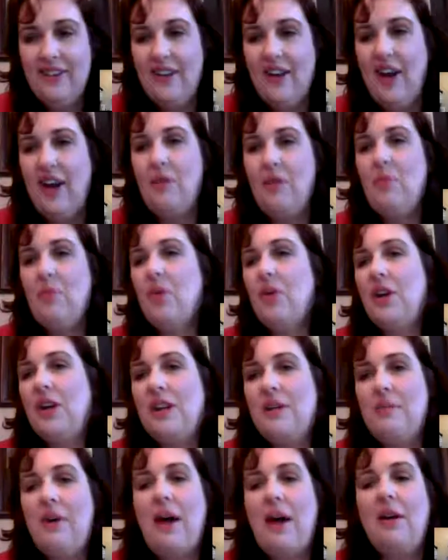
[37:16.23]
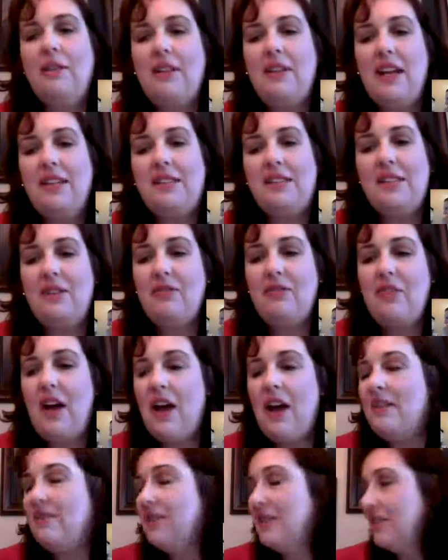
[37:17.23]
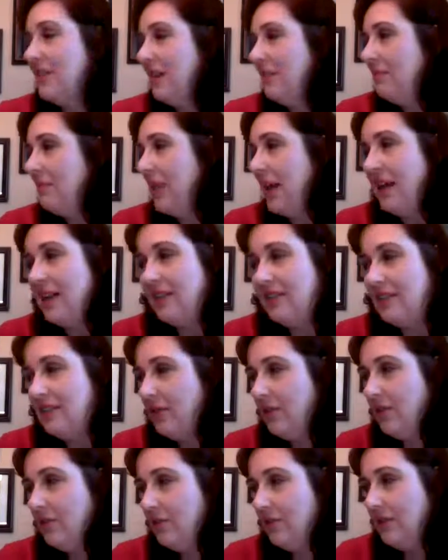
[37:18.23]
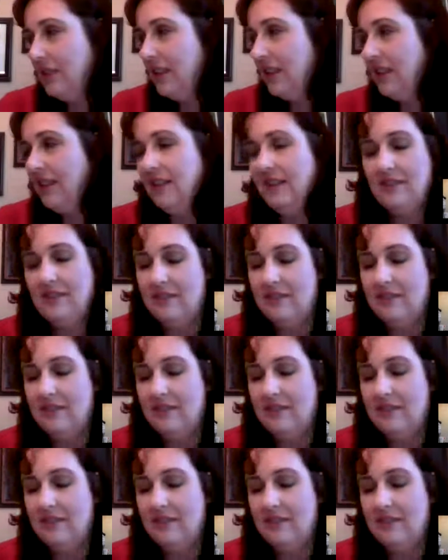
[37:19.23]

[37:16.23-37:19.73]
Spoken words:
I'm worried about lesson 5 because I'm like totally.